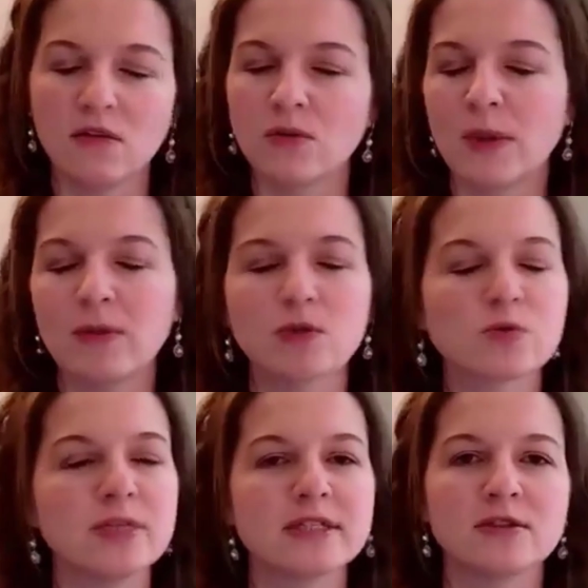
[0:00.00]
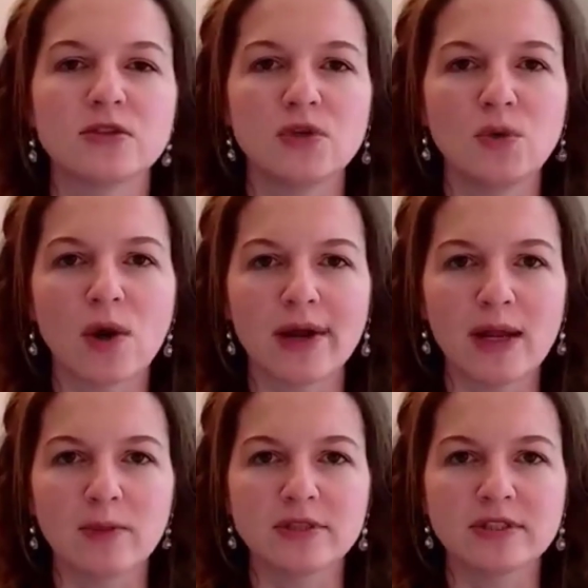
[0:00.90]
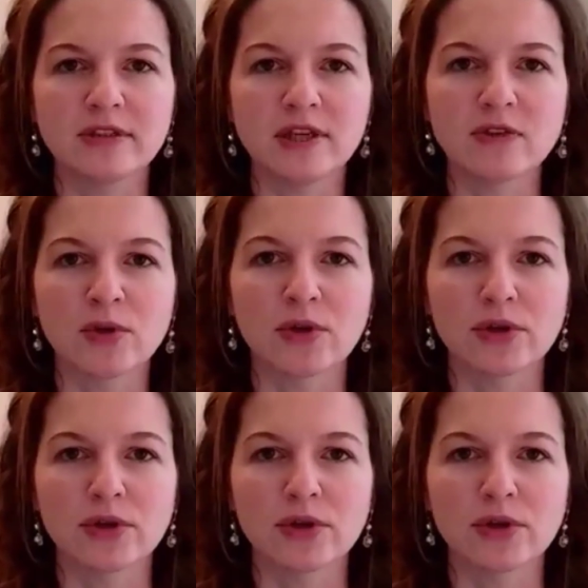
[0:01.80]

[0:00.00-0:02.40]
maybe there's reasons that you aren't able to leave and go to